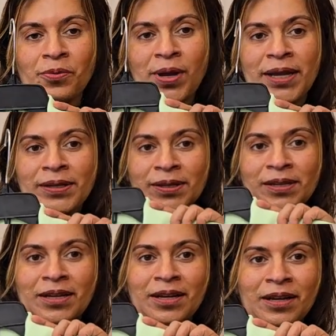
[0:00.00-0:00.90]

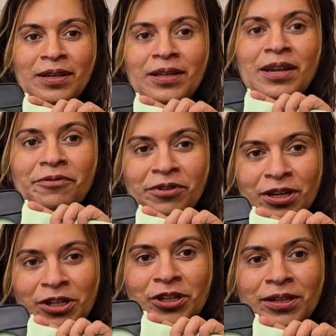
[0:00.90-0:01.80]
waist
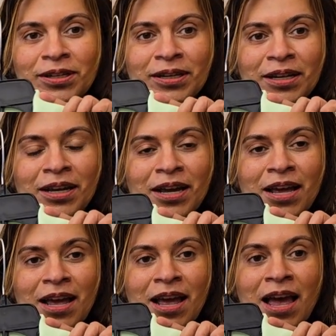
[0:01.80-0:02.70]
definition.
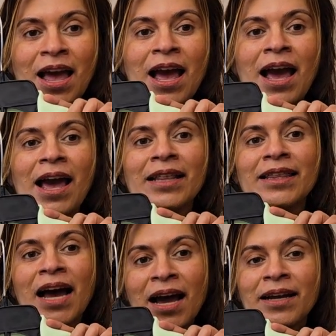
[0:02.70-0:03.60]

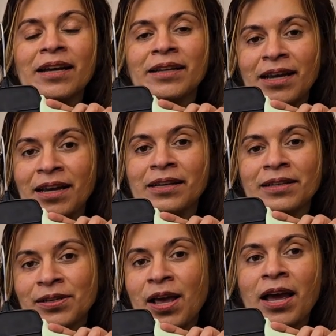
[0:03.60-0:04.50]
And that again
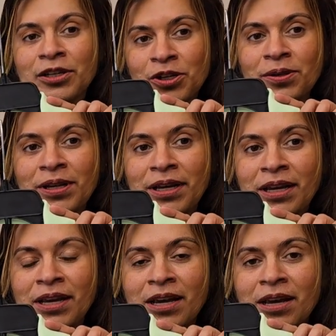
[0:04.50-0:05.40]
is
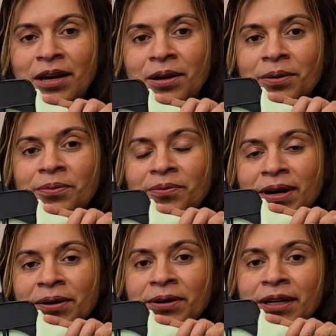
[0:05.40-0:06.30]
actually a
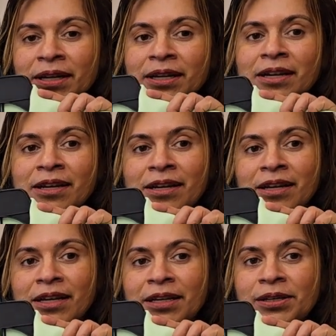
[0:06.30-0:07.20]
very
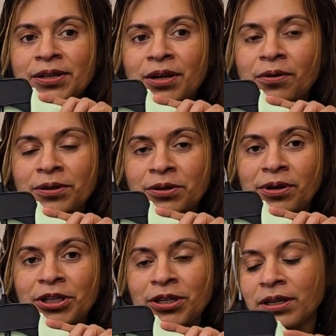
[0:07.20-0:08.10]
easy
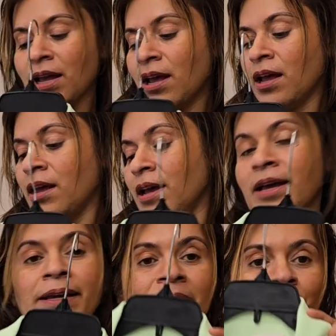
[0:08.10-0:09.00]
alteration.
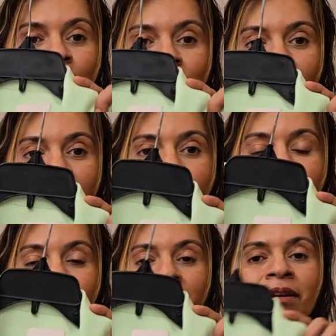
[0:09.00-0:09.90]
Keep in
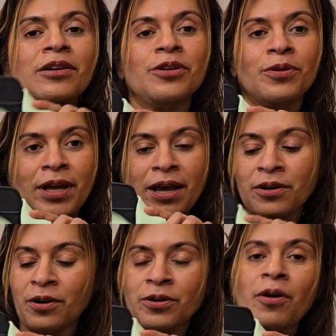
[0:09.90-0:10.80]
mind, you
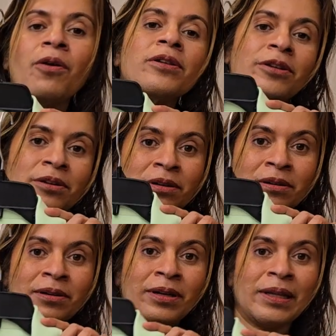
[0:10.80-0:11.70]
cannot
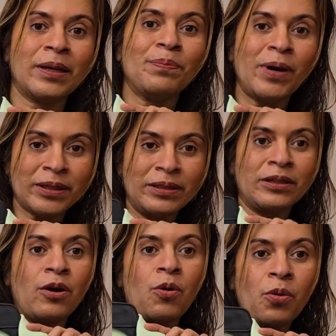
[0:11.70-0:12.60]
alter the
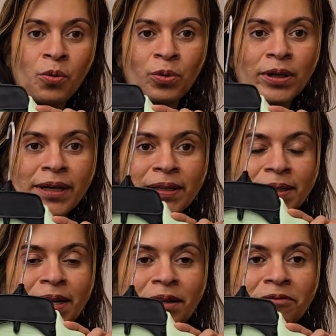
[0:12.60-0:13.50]
buttonhole
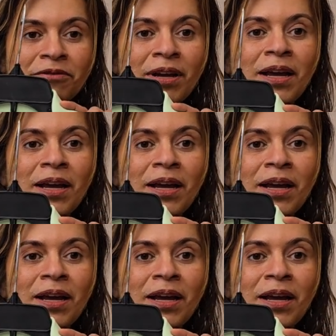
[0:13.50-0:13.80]
itself,